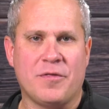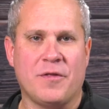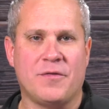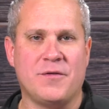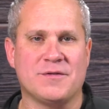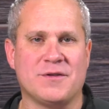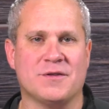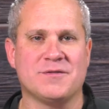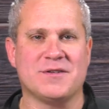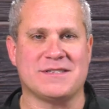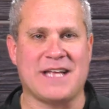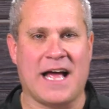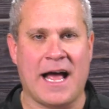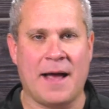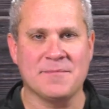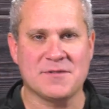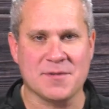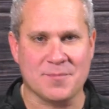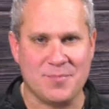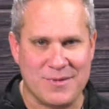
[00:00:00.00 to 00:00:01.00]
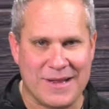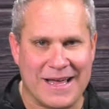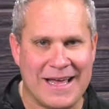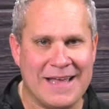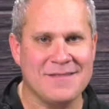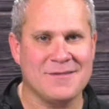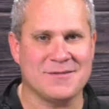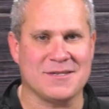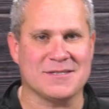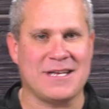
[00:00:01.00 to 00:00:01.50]
that there's a time to
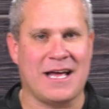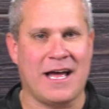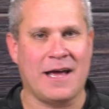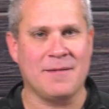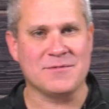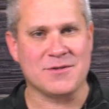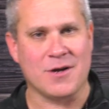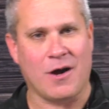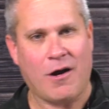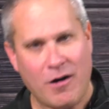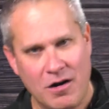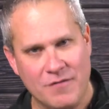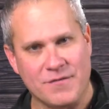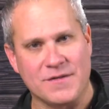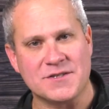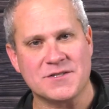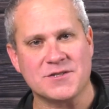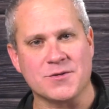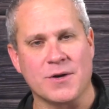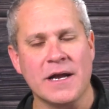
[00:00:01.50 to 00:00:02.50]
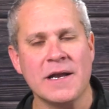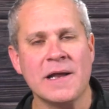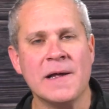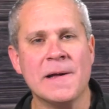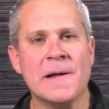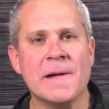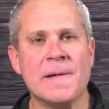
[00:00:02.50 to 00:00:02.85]
plant, there's a time to harvest, right?